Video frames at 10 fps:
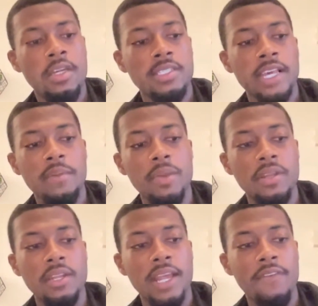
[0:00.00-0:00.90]
Zambia
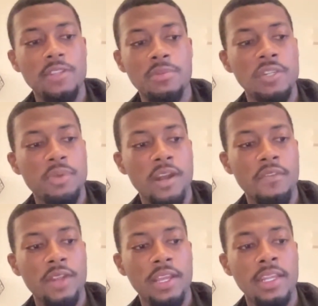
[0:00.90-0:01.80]
didn't have as much
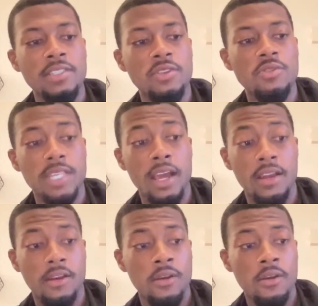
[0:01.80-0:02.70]
poverty. At least
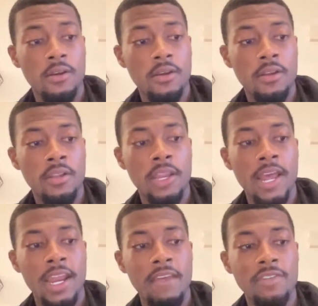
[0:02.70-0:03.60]
Lusaka did
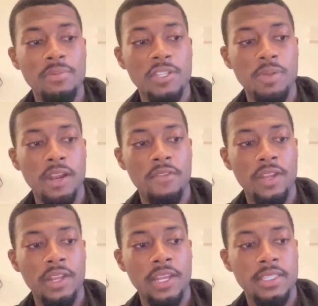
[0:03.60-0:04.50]
not have as much
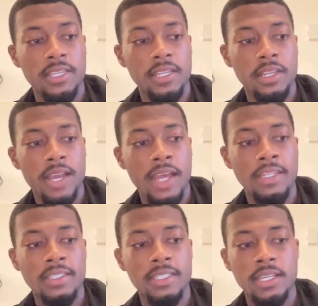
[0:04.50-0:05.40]
poverty in that city. I
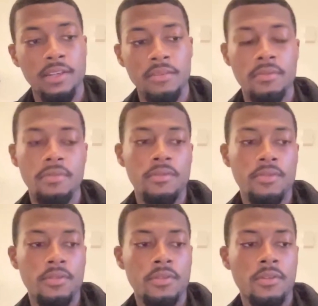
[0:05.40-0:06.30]
didn't see it.
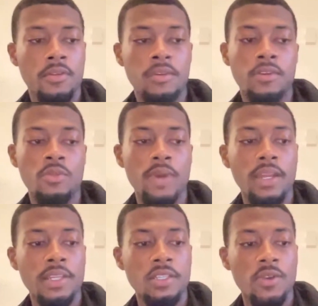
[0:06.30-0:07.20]
You might
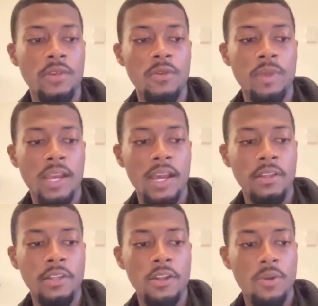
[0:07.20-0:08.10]
disagree with me. I
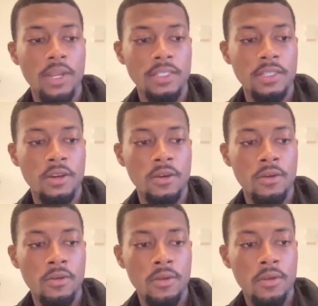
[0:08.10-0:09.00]
only know what I saw.
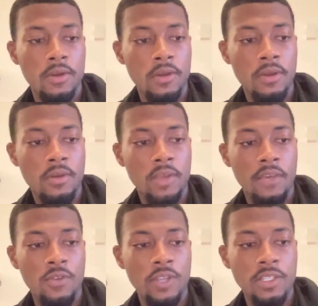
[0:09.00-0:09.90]

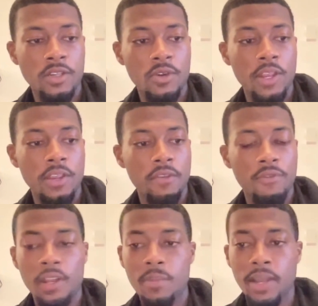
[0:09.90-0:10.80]
If you disagree and you're
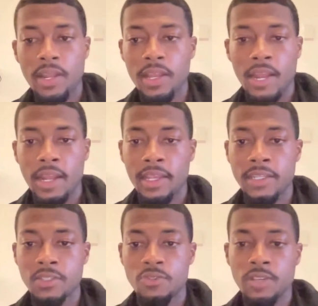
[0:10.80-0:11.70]
offended by that, I
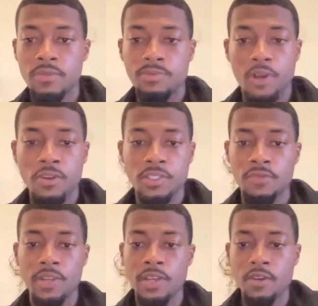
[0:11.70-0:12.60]
guess you can post a
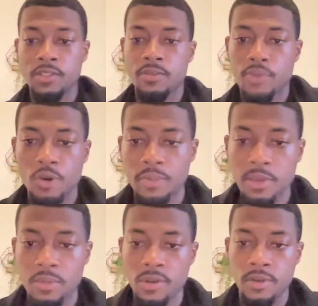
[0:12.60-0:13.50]
video of some poor
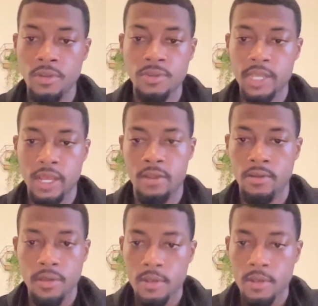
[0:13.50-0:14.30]
people in Lusaka.